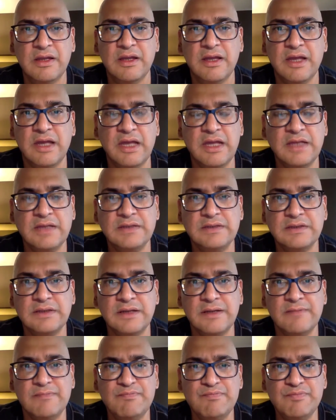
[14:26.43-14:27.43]
And
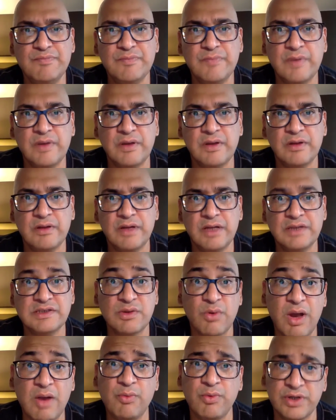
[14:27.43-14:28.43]

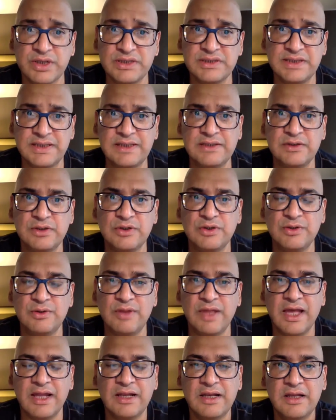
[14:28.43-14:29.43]
so I will continue to do
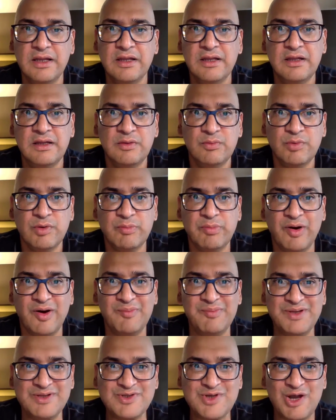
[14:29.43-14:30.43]
that with Palm
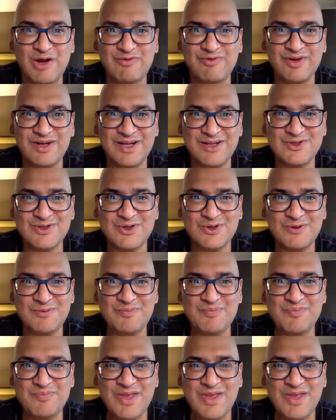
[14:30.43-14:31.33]
Beach Confidential.